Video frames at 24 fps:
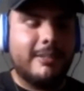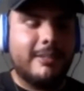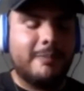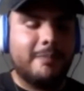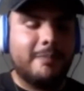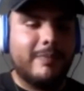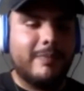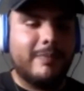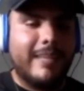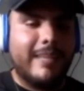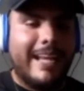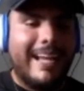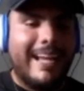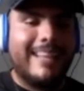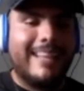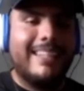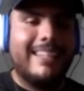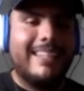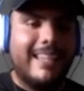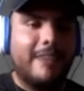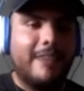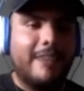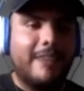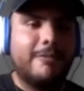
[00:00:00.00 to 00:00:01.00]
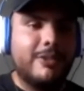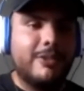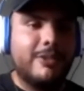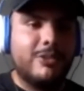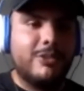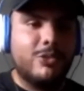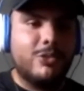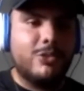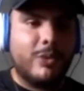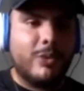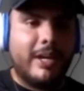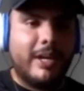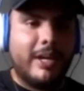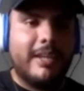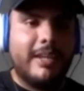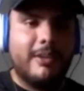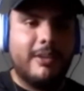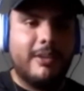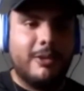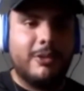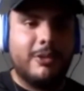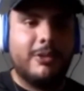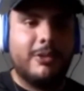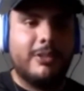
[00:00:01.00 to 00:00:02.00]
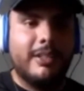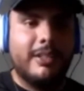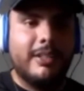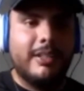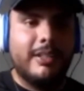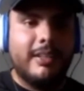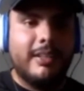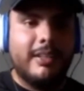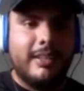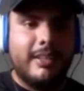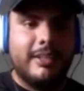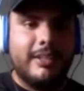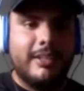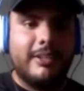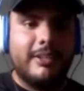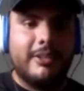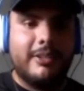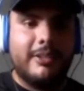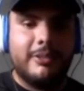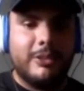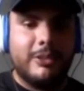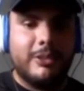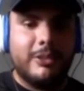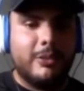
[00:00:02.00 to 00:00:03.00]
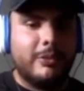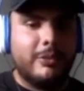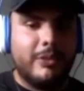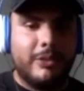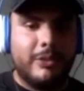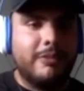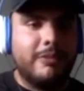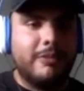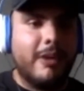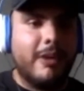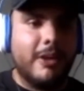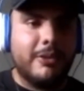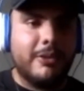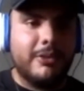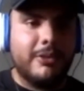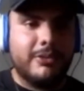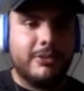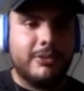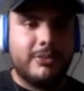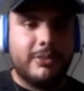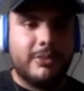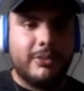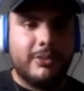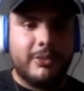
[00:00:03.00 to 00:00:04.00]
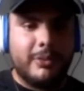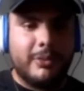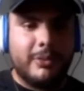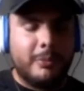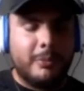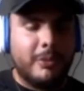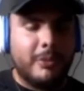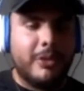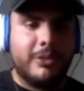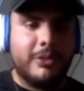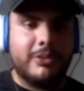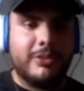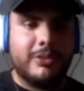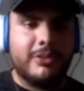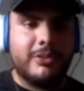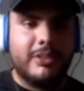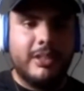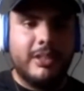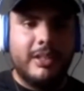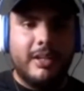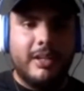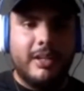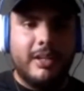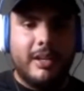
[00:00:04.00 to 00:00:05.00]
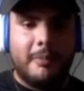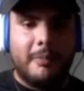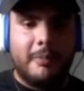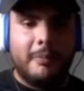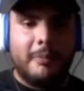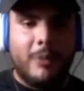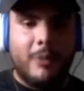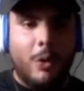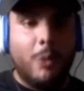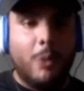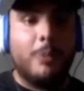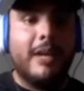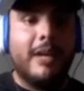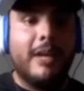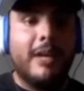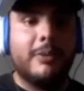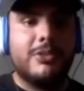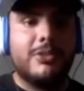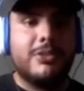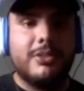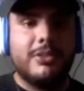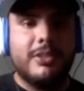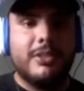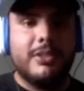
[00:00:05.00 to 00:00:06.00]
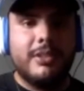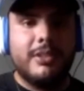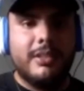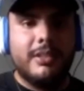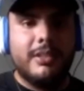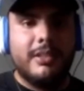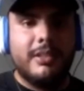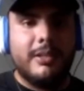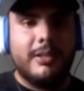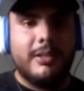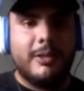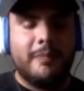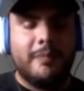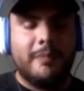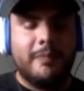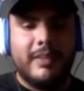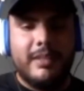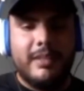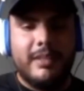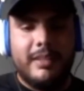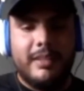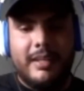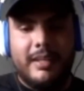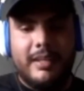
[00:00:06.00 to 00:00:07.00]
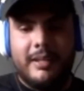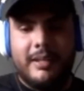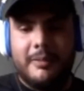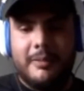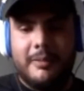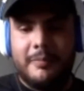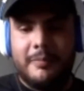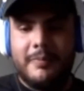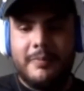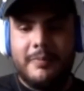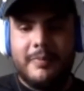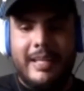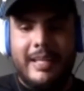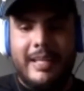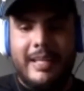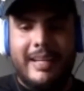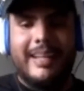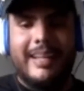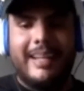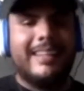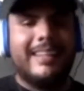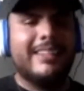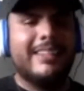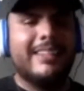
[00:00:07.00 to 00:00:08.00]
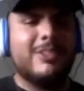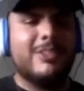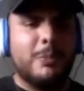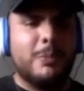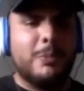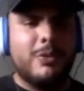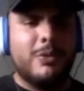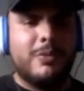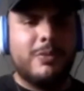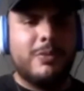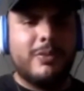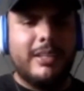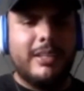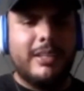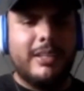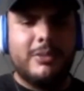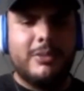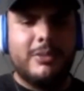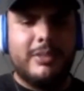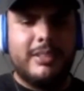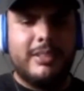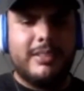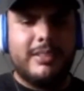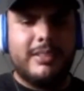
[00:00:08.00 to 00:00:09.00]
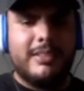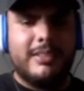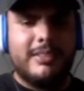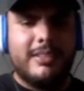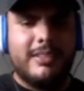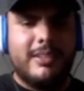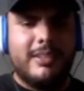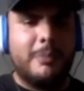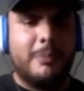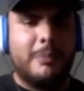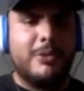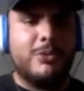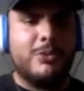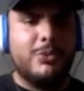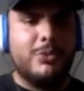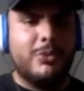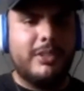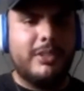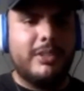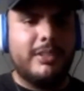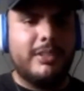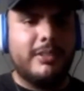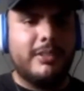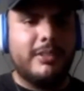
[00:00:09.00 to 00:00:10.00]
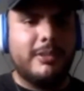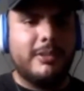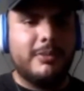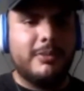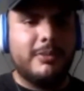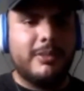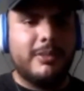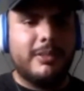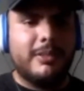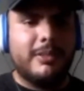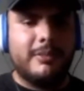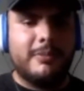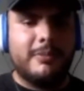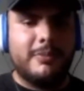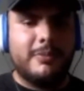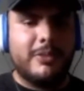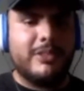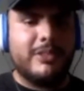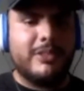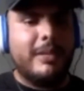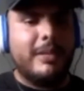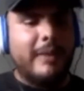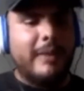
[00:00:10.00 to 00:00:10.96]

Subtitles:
had the effort to try and learn their, you know, their father's or their mother's home language, you know. And I think it's a beautiful thing, dude. It's an opportunity, you know. For example,